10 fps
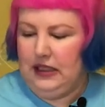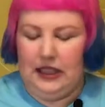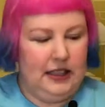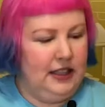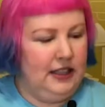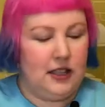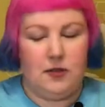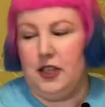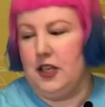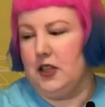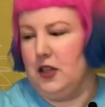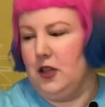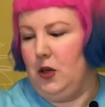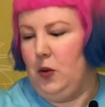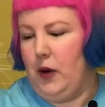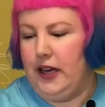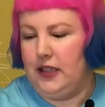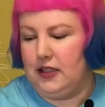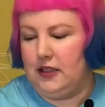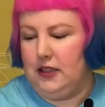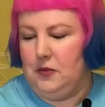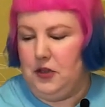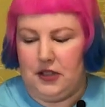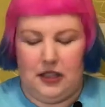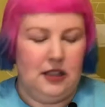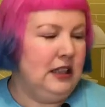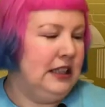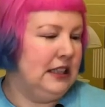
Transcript: And then the next one is quite amusing.